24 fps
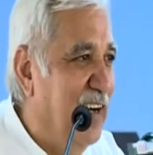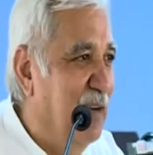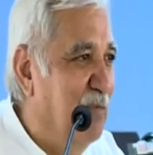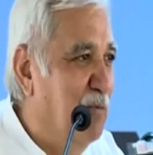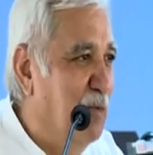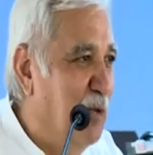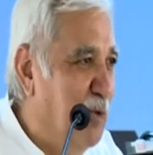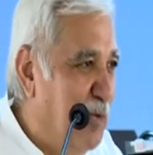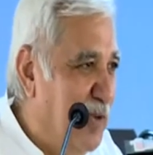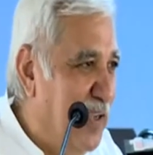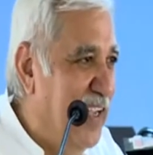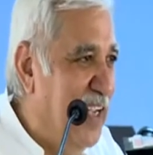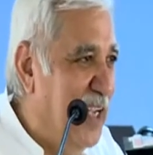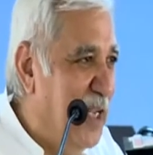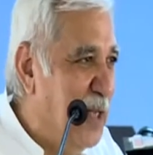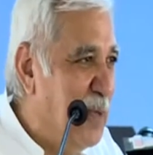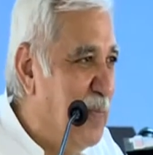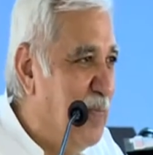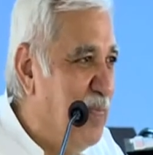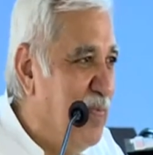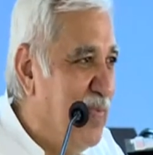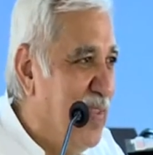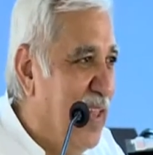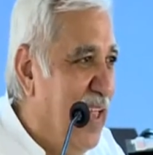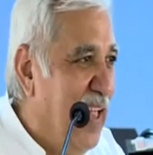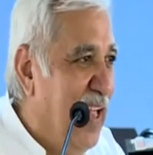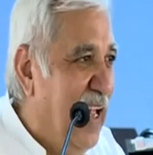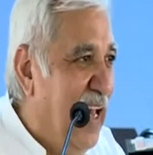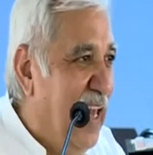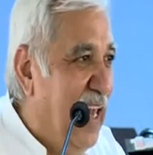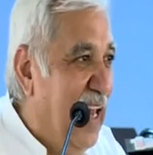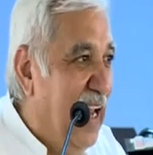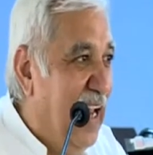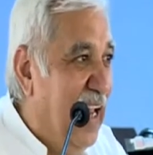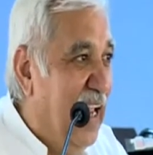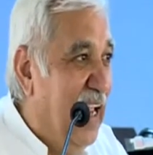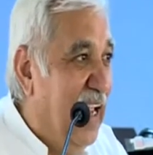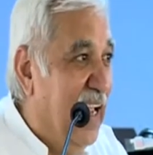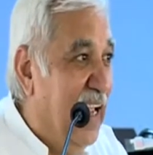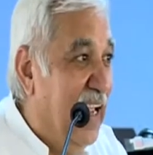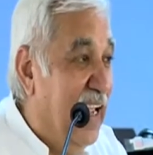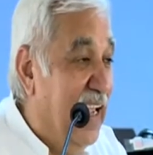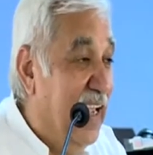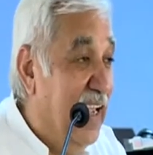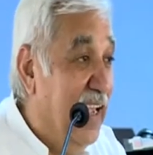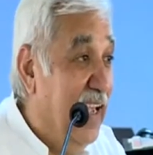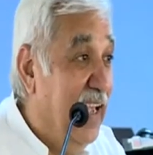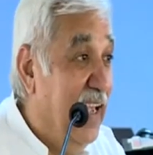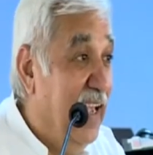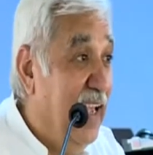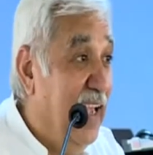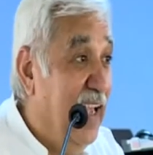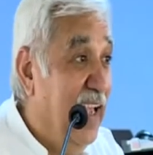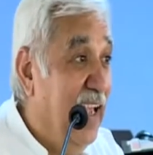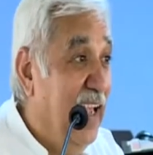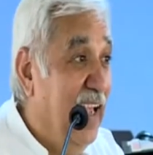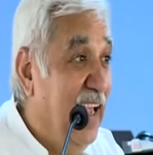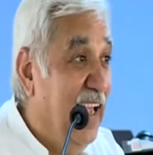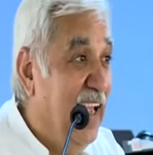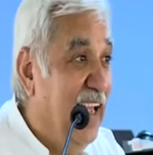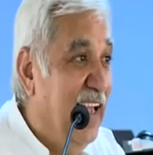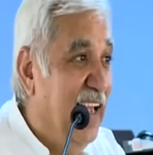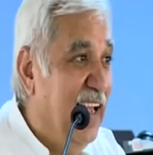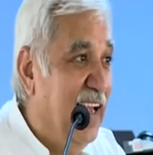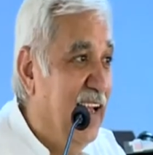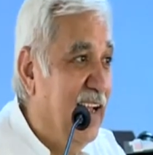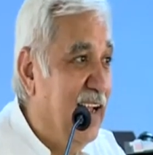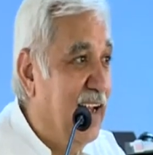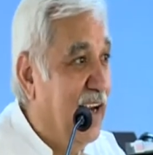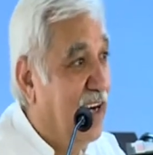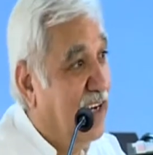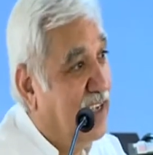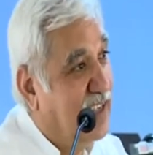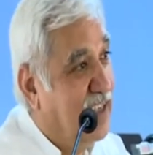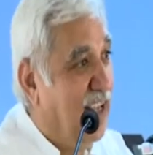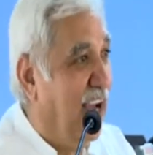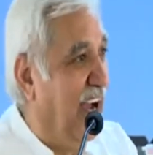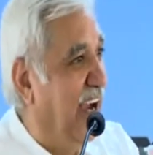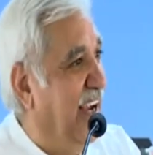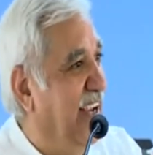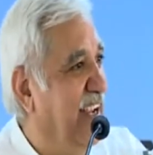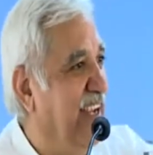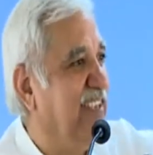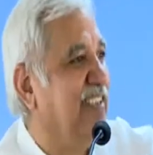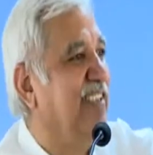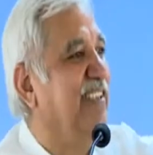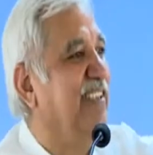movie, he gets the highest